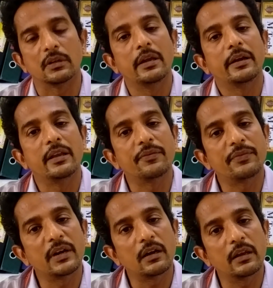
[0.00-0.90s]

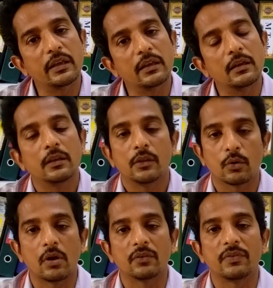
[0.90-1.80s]
definitely the
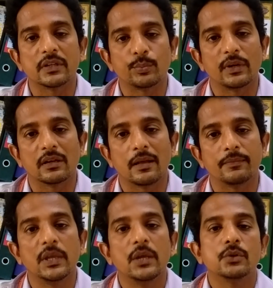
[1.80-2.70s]
conflicts will come
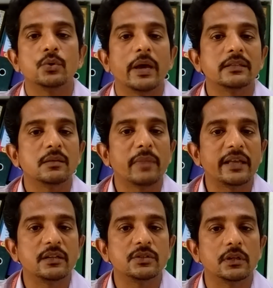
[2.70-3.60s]
so as a
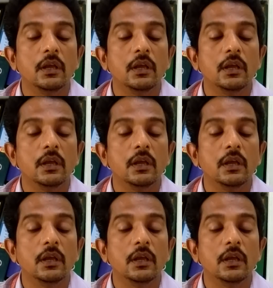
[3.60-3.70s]
manager